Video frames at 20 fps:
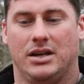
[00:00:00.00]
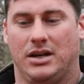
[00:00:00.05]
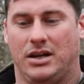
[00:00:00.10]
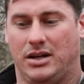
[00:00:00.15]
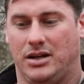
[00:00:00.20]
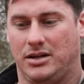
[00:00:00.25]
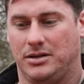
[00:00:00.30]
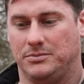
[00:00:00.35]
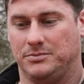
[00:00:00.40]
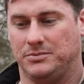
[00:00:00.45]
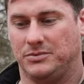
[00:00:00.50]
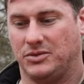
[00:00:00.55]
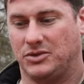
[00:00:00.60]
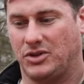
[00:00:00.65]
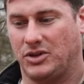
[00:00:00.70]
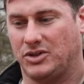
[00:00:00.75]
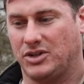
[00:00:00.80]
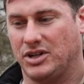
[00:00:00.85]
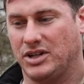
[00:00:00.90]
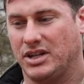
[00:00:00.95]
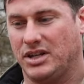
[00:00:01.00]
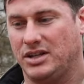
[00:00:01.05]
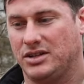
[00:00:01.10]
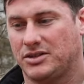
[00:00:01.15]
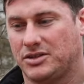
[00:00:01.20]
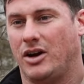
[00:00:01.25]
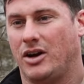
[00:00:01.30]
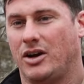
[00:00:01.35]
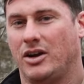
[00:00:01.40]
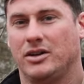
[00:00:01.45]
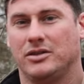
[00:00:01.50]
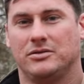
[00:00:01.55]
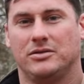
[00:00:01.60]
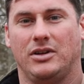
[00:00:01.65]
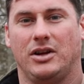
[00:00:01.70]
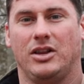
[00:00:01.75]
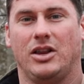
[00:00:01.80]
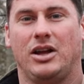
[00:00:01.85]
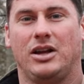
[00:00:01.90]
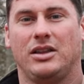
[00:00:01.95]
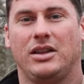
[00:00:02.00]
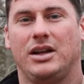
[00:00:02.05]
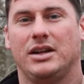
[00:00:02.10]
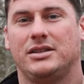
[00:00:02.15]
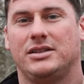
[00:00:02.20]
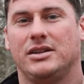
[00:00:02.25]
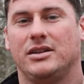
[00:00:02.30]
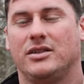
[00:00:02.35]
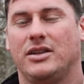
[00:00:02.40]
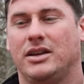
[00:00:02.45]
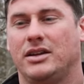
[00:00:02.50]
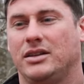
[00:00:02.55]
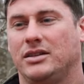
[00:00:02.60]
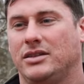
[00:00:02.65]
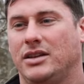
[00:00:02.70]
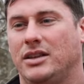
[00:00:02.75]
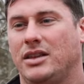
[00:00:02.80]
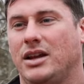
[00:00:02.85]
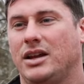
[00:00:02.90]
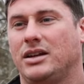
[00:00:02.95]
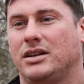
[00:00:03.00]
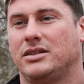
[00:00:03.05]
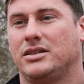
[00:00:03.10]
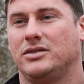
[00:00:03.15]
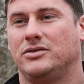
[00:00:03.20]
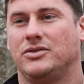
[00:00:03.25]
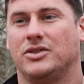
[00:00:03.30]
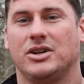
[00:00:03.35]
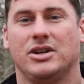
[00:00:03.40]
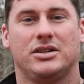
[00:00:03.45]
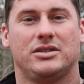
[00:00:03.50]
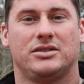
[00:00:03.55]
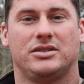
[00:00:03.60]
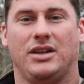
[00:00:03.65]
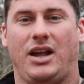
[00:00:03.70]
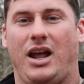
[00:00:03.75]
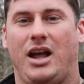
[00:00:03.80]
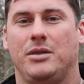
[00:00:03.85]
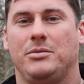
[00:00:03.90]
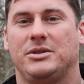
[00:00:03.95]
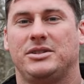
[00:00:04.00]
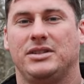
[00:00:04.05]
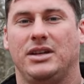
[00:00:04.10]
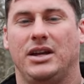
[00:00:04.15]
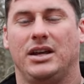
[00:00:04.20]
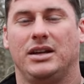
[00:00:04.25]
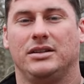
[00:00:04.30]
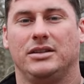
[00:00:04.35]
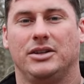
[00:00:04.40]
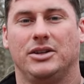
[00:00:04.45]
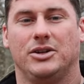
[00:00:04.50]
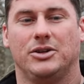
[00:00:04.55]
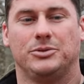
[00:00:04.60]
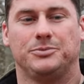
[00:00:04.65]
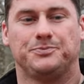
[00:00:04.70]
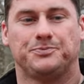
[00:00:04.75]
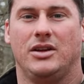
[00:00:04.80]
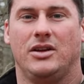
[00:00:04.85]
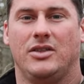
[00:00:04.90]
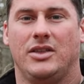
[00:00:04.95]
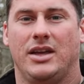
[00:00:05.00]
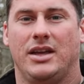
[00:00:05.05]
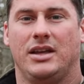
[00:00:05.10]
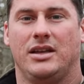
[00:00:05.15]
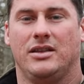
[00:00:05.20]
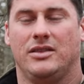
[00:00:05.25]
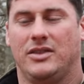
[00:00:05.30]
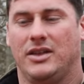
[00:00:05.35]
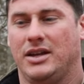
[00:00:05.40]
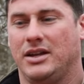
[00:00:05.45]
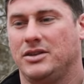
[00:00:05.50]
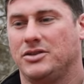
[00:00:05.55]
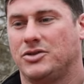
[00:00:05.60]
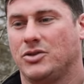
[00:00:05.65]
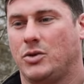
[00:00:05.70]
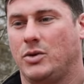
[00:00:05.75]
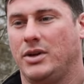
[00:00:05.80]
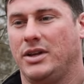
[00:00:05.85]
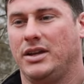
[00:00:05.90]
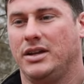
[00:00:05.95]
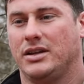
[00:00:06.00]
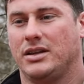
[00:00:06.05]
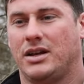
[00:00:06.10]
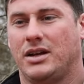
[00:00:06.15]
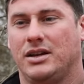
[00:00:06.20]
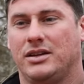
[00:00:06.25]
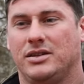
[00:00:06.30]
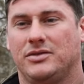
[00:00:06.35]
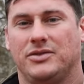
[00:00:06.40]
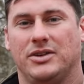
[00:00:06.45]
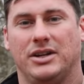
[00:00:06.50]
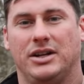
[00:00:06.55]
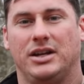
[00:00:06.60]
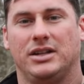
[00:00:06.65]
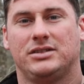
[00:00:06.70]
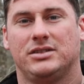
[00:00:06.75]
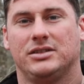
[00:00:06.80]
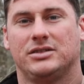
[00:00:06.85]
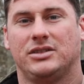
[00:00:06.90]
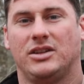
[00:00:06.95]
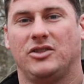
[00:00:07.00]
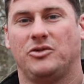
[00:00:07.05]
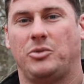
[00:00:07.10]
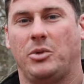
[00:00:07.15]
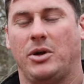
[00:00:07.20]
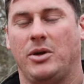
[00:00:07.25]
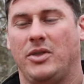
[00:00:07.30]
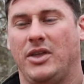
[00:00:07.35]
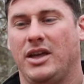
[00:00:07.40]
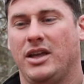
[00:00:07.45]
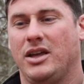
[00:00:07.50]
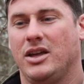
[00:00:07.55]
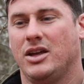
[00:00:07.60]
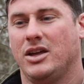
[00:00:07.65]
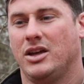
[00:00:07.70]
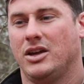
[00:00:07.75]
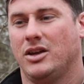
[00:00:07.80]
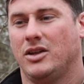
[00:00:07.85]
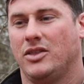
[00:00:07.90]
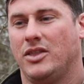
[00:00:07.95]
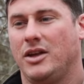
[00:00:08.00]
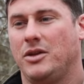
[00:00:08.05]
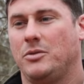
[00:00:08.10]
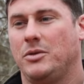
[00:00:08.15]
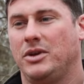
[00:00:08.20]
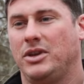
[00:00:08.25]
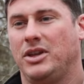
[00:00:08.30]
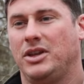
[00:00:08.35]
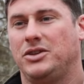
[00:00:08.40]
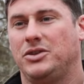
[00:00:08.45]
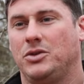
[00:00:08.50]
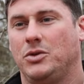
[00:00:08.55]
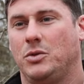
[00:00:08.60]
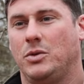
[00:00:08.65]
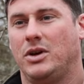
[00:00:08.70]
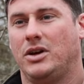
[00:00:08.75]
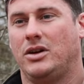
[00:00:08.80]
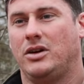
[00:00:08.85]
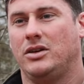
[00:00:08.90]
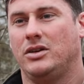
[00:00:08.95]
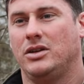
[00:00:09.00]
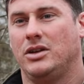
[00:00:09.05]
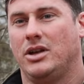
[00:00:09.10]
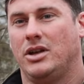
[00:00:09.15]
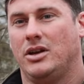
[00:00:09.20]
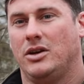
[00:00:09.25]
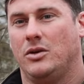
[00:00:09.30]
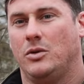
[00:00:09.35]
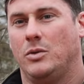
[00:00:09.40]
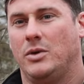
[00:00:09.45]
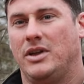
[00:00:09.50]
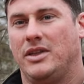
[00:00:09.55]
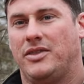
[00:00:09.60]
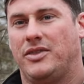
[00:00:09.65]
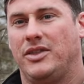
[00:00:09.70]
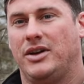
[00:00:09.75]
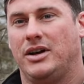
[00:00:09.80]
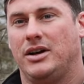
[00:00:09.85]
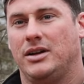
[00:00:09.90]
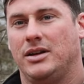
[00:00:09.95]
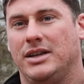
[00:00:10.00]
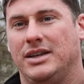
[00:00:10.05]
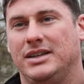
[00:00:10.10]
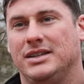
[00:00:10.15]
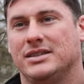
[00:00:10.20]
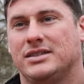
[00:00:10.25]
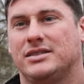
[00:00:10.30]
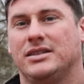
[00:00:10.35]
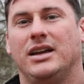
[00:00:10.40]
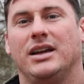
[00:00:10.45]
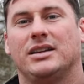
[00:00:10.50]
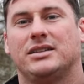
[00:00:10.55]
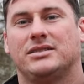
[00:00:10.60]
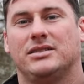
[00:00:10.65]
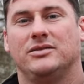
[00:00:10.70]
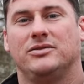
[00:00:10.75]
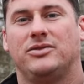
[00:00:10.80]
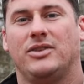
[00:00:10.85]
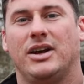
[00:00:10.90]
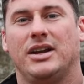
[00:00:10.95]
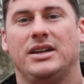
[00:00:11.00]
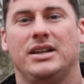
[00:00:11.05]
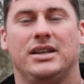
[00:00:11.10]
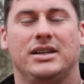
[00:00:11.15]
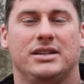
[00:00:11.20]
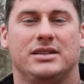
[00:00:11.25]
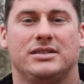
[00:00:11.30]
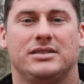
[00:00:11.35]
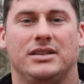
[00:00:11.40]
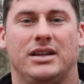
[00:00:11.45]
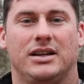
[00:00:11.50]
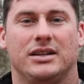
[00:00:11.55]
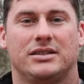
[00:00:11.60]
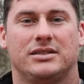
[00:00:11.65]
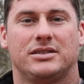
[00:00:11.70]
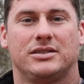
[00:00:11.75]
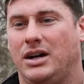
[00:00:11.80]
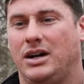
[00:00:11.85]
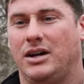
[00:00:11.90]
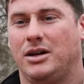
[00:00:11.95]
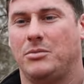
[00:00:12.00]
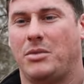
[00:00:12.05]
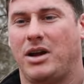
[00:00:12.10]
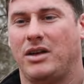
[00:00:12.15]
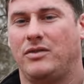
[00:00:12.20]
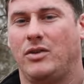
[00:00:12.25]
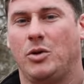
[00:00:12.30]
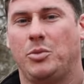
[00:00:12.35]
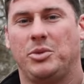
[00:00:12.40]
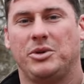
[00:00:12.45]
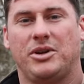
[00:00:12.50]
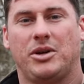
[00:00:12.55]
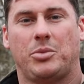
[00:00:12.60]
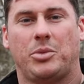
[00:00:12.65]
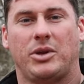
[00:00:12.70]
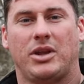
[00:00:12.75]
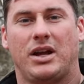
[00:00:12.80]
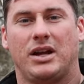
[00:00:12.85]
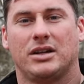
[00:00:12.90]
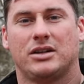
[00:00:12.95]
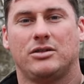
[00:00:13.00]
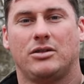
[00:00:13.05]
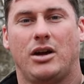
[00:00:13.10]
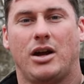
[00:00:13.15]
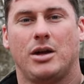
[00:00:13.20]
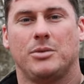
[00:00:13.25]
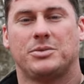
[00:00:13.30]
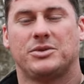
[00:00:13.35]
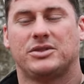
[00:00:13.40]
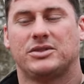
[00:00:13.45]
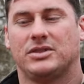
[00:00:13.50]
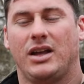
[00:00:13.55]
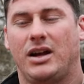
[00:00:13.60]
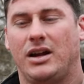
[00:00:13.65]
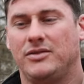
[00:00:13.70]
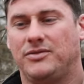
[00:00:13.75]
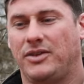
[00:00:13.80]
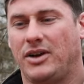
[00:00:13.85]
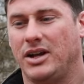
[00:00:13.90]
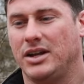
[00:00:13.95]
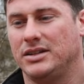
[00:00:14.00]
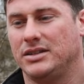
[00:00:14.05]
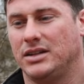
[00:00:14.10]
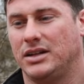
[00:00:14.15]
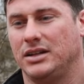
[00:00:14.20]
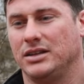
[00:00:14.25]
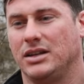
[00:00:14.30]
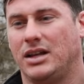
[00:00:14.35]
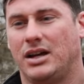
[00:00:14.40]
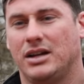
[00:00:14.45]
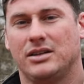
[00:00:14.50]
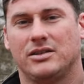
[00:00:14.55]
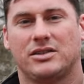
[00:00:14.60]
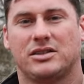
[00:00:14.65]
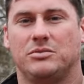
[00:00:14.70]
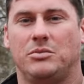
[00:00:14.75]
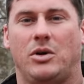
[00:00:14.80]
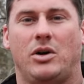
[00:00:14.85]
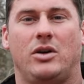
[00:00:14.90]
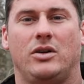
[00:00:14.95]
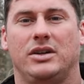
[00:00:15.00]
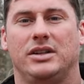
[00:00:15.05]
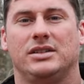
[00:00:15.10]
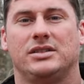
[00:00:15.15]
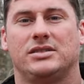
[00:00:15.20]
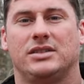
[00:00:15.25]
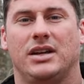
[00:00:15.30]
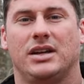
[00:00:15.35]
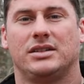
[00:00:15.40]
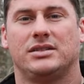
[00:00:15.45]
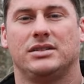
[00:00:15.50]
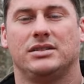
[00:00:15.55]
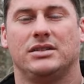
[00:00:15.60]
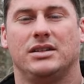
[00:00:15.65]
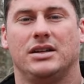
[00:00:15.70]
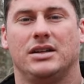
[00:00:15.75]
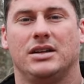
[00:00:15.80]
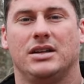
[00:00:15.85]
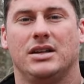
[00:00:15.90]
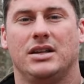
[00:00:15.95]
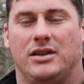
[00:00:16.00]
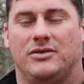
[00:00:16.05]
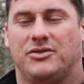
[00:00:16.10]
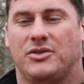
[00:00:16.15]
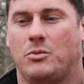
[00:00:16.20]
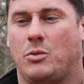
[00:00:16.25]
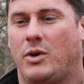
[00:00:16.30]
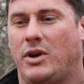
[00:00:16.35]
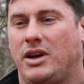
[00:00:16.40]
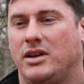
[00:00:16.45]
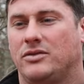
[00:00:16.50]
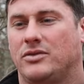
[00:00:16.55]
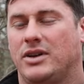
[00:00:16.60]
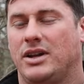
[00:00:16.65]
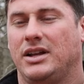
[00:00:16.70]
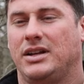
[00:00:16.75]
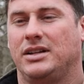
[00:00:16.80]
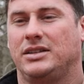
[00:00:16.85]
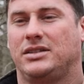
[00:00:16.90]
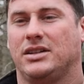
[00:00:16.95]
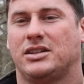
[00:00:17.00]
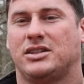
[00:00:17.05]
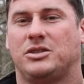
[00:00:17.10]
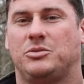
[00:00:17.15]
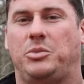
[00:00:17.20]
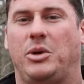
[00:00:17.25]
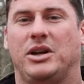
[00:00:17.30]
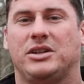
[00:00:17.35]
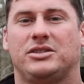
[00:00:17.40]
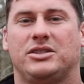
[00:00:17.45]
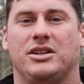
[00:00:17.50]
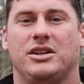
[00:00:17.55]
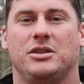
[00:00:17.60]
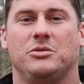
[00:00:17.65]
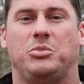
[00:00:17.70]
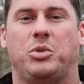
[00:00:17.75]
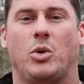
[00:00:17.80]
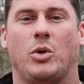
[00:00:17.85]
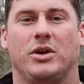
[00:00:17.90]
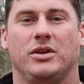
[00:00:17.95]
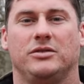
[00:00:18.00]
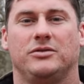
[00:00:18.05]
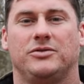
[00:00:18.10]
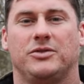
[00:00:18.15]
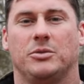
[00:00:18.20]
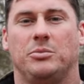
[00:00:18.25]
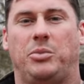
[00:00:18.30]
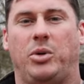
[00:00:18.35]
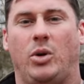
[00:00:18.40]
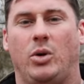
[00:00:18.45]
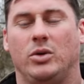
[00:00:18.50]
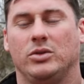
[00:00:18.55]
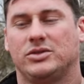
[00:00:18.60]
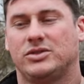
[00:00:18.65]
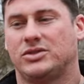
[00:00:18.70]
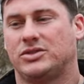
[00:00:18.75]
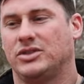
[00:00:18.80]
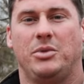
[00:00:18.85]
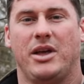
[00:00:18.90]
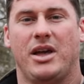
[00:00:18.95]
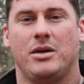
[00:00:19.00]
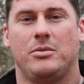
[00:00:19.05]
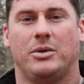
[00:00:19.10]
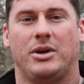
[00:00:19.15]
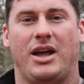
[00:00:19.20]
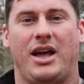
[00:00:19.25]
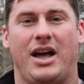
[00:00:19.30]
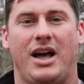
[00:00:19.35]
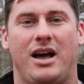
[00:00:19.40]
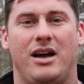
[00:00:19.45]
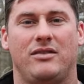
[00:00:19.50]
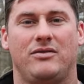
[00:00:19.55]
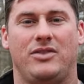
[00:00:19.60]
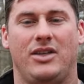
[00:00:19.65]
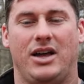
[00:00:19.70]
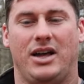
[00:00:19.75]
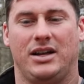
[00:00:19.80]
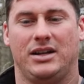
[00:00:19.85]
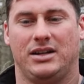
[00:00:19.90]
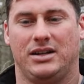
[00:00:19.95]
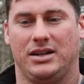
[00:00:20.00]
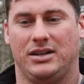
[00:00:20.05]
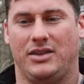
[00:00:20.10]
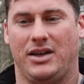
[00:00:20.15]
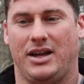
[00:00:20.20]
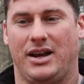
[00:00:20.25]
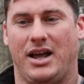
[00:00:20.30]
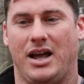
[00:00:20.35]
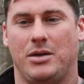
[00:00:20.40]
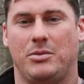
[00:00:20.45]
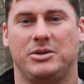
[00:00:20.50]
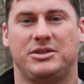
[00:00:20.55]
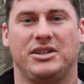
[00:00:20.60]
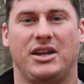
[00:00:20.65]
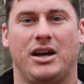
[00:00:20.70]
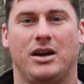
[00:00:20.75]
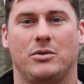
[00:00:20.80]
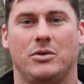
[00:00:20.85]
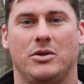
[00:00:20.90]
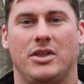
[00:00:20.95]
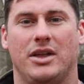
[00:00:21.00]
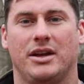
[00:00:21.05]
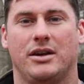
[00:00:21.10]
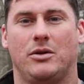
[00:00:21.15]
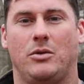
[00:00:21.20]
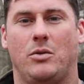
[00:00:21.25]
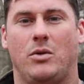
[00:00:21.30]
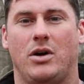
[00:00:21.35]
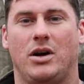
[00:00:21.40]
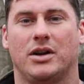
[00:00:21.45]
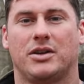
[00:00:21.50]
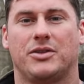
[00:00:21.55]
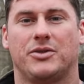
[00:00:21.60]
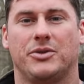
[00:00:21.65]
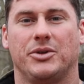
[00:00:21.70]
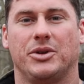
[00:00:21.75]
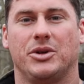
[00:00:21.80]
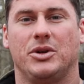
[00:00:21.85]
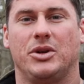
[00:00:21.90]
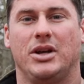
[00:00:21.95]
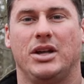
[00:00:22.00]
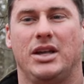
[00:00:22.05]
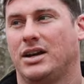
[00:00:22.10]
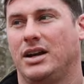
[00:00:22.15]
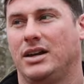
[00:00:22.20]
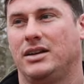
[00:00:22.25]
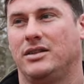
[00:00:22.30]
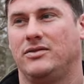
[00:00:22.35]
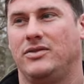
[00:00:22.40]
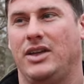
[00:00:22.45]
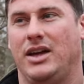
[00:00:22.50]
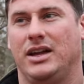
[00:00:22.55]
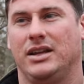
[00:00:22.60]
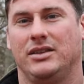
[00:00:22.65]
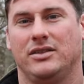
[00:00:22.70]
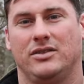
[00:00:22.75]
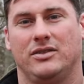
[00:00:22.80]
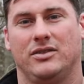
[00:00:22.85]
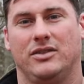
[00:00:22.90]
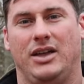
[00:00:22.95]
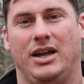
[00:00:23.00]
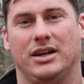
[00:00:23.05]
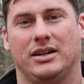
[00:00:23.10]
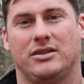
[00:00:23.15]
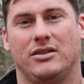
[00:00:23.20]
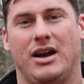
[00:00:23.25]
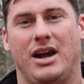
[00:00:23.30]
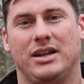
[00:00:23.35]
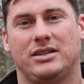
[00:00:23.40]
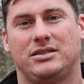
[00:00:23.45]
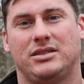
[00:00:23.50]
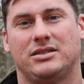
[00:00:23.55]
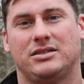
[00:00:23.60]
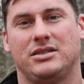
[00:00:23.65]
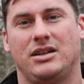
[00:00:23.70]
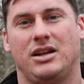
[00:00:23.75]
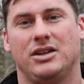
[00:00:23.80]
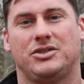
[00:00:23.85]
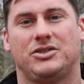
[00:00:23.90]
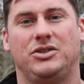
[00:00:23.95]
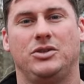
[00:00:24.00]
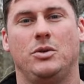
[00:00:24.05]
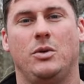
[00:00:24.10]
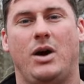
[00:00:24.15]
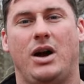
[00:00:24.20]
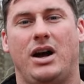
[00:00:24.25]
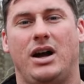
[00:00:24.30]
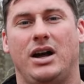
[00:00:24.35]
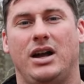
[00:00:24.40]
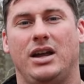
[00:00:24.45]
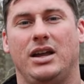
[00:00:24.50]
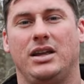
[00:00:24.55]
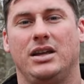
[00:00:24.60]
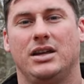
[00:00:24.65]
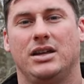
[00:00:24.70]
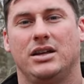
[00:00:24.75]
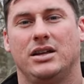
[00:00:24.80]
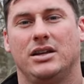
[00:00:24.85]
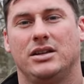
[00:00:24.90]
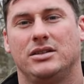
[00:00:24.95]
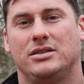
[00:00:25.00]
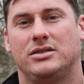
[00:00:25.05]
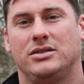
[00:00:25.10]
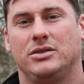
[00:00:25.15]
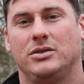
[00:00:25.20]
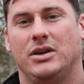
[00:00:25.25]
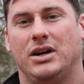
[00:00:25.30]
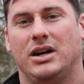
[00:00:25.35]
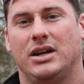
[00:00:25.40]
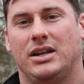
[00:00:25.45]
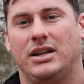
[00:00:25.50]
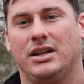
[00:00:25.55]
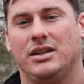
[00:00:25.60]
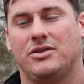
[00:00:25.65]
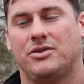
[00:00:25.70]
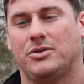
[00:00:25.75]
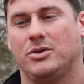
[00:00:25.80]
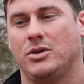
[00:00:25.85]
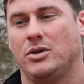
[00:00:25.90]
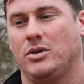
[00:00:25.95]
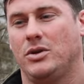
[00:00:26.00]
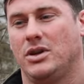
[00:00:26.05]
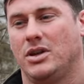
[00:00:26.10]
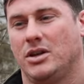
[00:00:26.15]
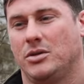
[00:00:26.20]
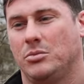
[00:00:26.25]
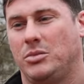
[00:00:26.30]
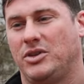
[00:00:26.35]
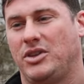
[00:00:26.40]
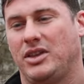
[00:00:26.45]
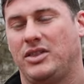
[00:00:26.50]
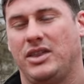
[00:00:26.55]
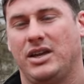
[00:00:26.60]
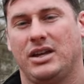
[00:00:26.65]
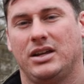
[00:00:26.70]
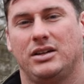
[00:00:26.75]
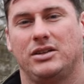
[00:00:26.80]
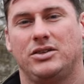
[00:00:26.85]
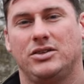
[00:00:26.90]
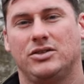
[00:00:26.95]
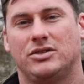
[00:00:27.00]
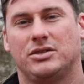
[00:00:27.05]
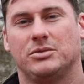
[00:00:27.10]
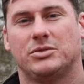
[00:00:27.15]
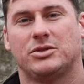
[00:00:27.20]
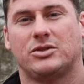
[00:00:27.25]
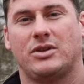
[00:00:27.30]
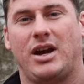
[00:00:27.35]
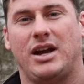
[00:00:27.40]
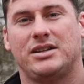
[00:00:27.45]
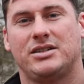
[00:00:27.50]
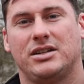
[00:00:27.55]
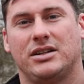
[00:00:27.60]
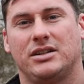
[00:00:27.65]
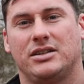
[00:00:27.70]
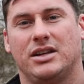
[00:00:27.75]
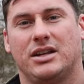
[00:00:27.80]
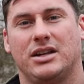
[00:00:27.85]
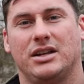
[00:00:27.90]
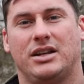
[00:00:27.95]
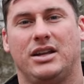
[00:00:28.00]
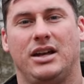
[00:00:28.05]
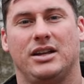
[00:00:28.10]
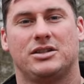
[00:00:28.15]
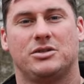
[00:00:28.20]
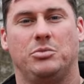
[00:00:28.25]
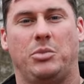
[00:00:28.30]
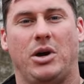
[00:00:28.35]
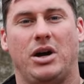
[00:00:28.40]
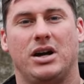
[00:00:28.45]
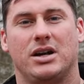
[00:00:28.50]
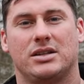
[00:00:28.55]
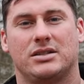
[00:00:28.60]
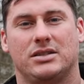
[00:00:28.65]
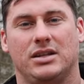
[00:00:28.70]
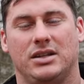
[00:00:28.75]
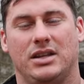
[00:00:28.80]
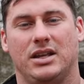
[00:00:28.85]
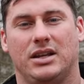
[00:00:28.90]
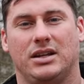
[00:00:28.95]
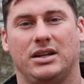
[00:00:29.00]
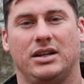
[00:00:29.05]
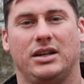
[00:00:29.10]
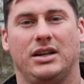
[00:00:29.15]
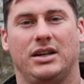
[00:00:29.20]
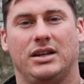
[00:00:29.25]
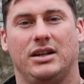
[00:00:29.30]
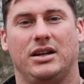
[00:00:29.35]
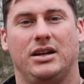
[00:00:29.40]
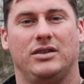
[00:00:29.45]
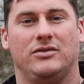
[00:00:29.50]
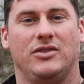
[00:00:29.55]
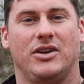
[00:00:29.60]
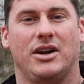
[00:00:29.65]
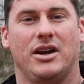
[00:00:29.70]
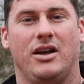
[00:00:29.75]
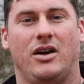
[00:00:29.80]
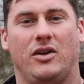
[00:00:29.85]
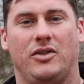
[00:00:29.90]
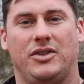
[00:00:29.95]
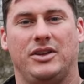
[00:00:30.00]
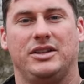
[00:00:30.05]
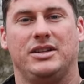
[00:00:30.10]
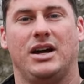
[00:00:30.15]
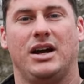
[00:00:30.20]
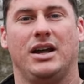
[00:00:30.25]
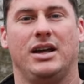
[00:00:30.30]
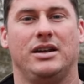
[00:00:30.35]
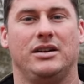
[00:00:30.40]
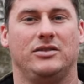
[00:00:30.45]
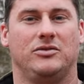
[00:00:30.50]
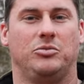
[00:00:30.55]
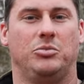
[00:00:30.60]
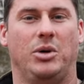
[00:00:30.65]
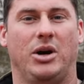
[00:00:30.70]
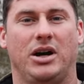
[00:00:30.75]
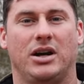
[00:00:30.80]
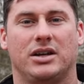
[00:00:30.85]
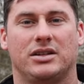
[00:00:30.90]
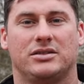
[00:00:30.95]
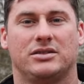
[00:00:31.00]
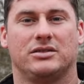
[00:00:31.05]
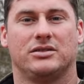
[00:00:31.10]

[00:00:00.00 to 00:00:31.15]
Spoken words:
So turkeys are a lot like deer. They like a diverse habitat, you know. They enjoy a lot of different nuts and stuff, but they really do well with insects and finding insects. I've opened up a lot of crops and I find a lot of small insects in there. And from what I've read, it's especially important for poults to be able to have that habitat where they can walk through, kind of that grass that's not too high to get through, but that they can do some scratching and they can catch bugs and they can get a very healthy diet of bugs.